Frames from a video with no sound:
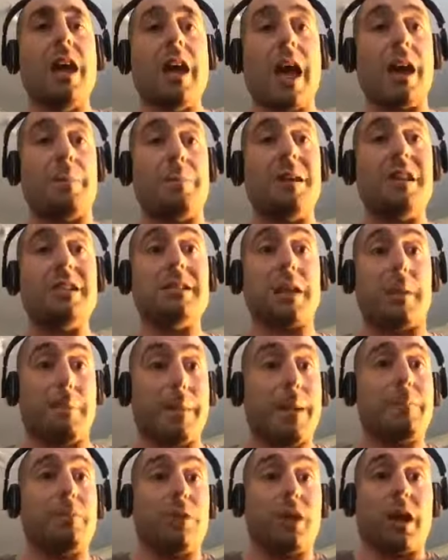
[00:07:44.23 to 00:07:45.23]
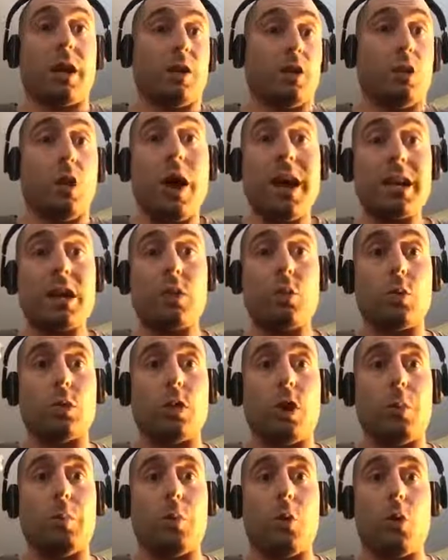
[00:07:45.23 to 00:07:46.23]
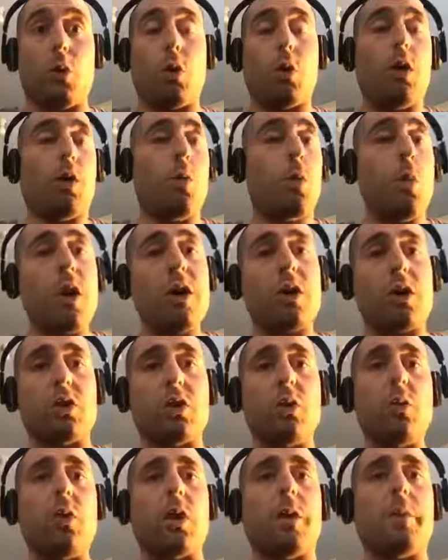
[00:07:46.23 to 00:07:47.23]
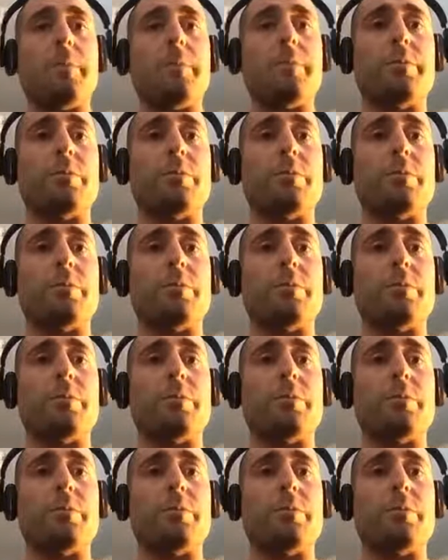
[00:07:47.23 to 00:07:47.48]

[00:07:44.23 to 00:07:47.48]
and it means that people are going to like you a lot more, why not do it?